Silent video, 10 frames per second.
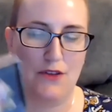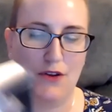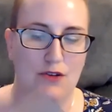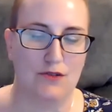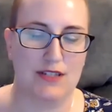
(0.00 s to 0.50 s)
The
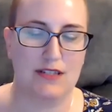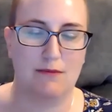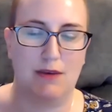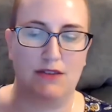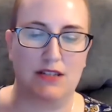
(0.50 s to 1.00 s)
good news is
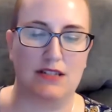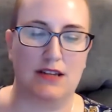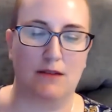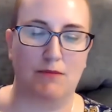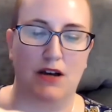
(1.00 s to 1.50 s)
about this
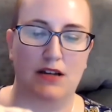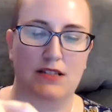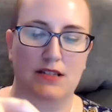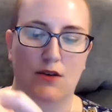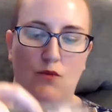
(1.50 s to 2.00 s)
tuck box
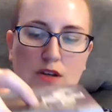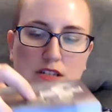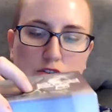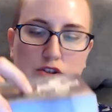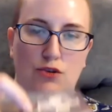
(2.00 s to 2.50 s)
is it
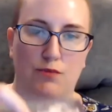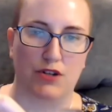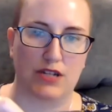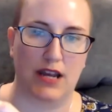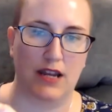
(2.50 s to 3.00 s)
wasn't super
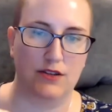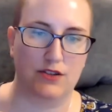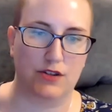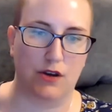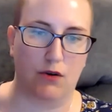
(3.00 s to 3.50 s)
tight,
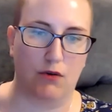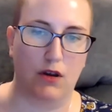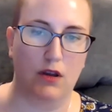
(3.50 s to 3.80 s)
so